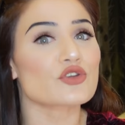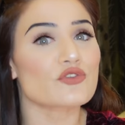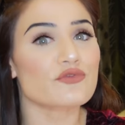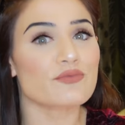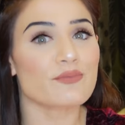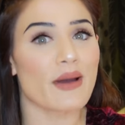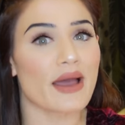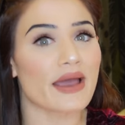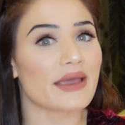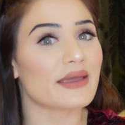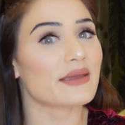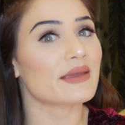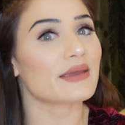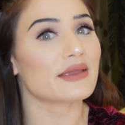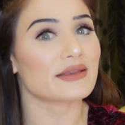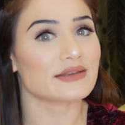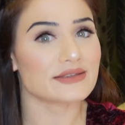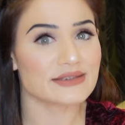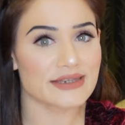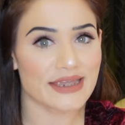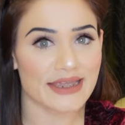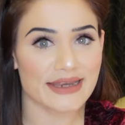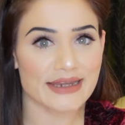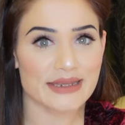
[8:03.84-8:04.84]
of my
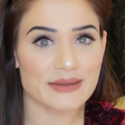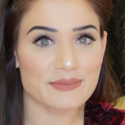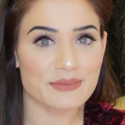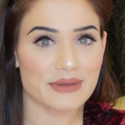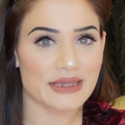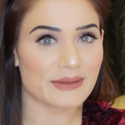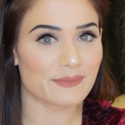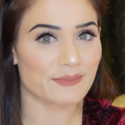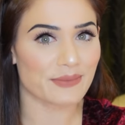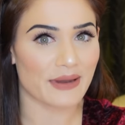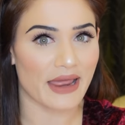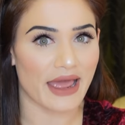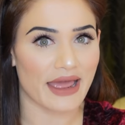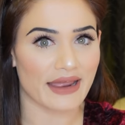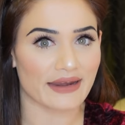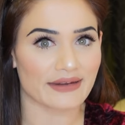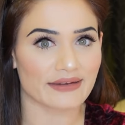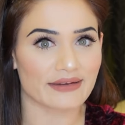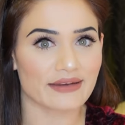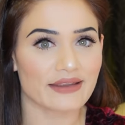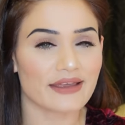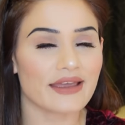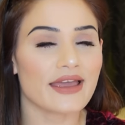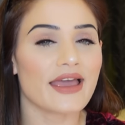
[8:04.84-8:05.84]
daily meal
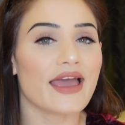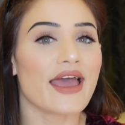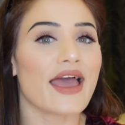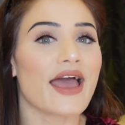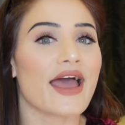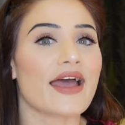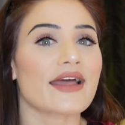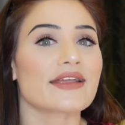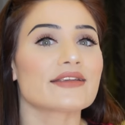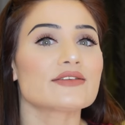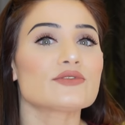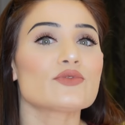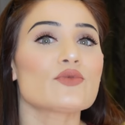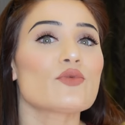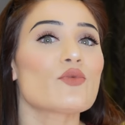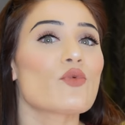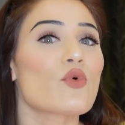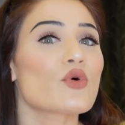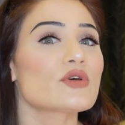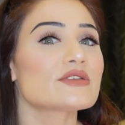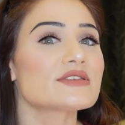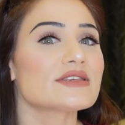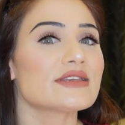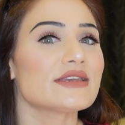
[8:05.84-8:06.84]
plan and
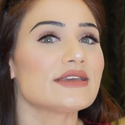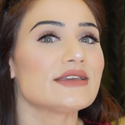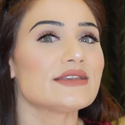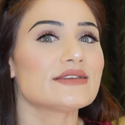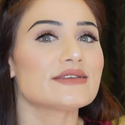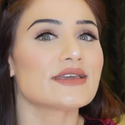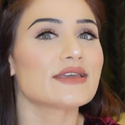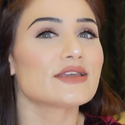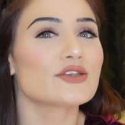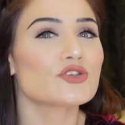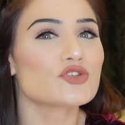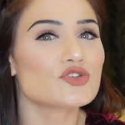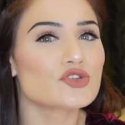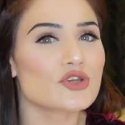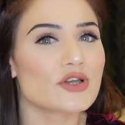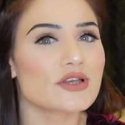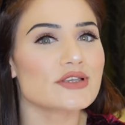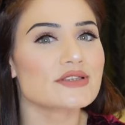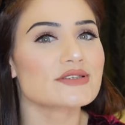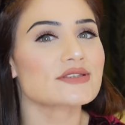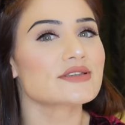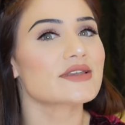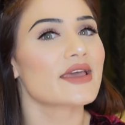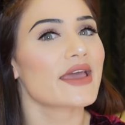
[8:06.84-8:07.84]
was eating
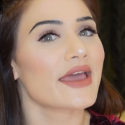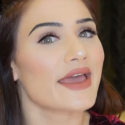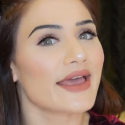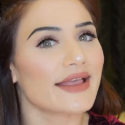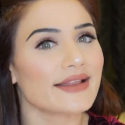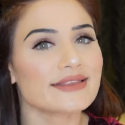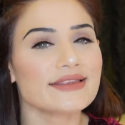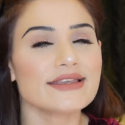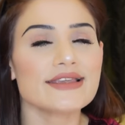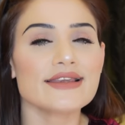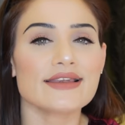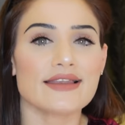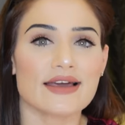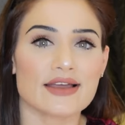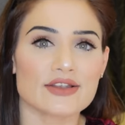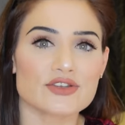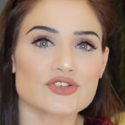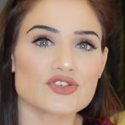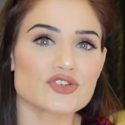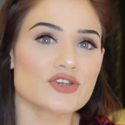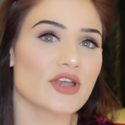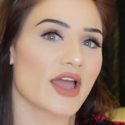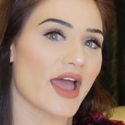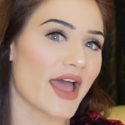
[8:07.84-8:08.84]
just healthy
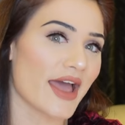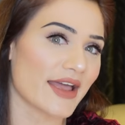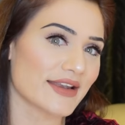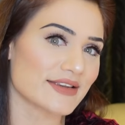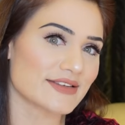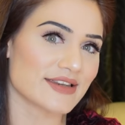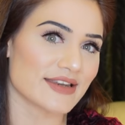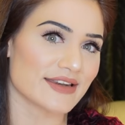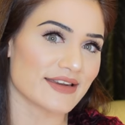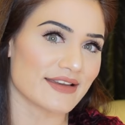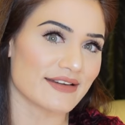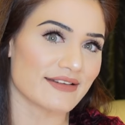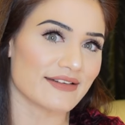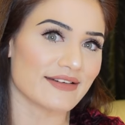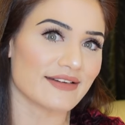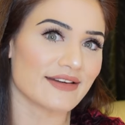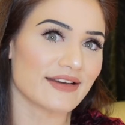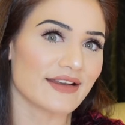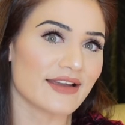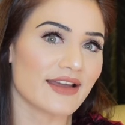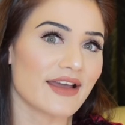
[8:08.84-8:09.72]
lunch and dinner.